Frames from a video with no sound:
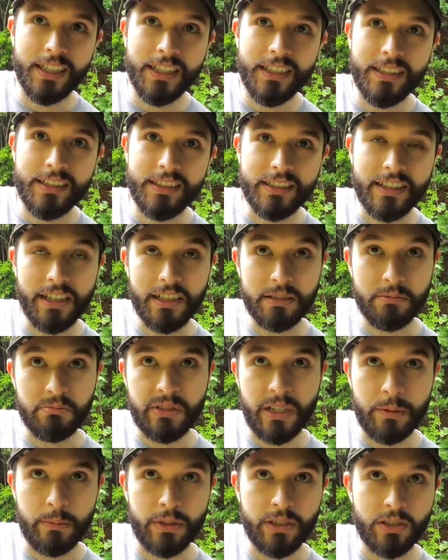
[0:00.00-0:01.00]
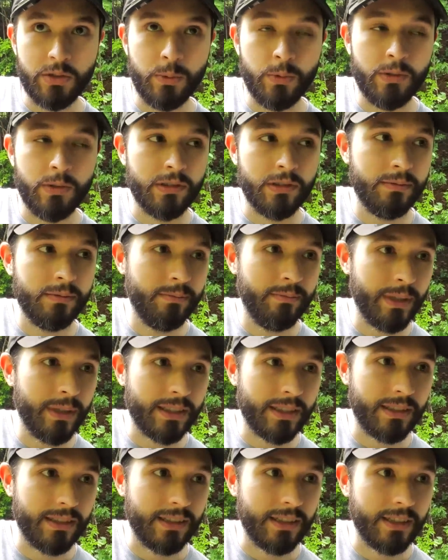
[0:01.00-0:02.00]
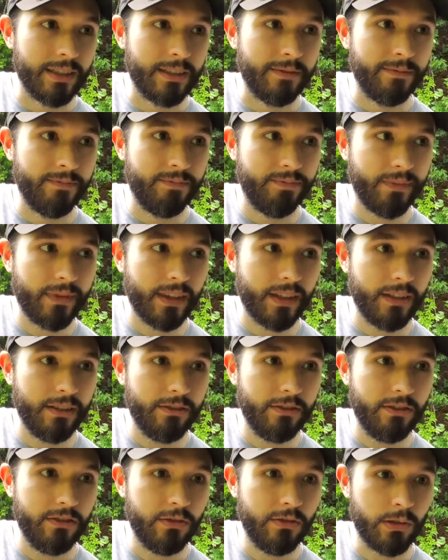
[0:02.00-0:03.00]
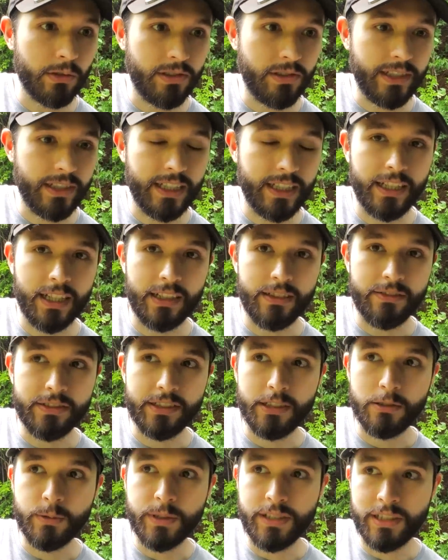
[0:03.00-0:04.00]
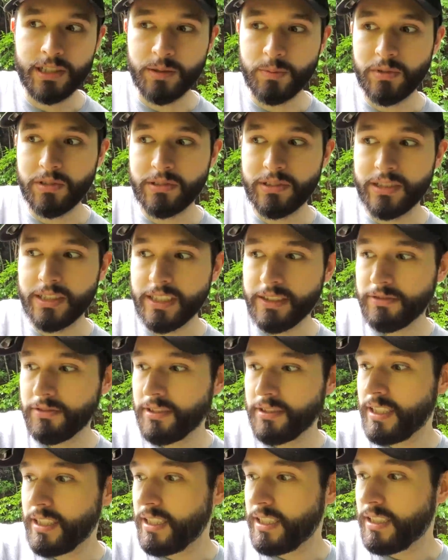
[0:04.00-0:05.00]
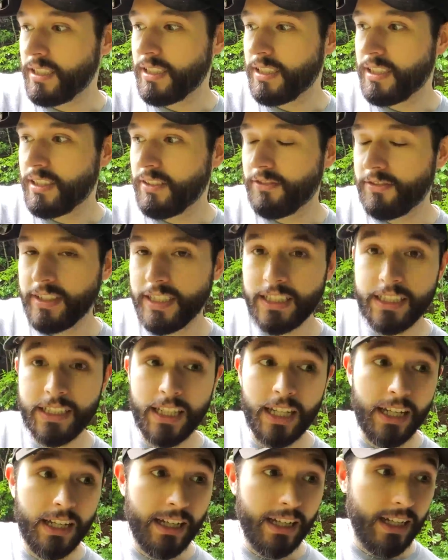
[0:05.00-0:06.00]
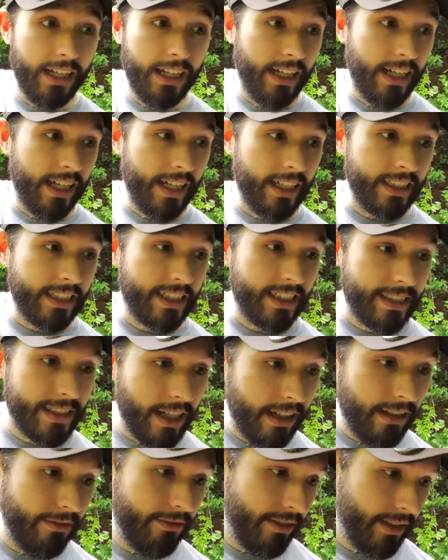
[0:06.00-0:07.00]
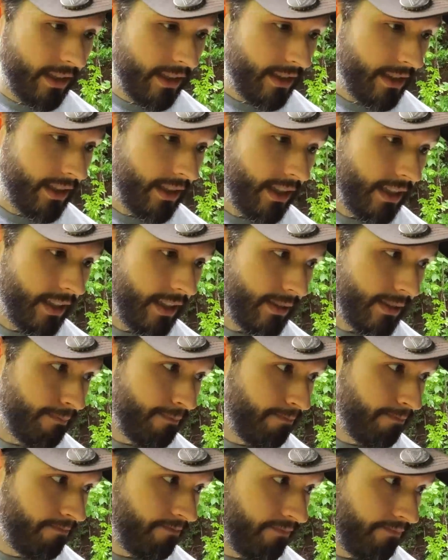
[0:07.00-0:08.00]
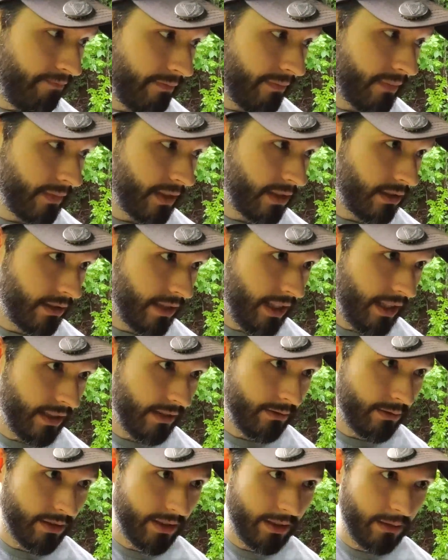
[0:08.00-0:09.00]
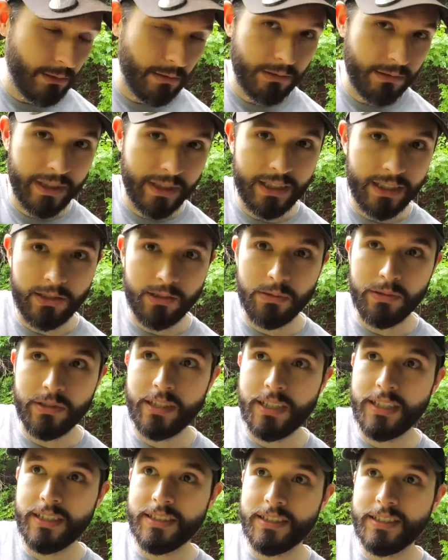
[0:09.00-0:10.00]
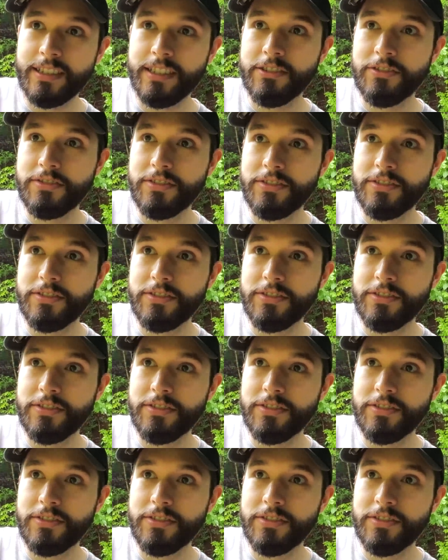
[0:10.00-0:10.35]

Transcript: Not much more, but fortunately he had a very reasonable delivery fee and stuff. So yeah, we'll see what we can do with this, and if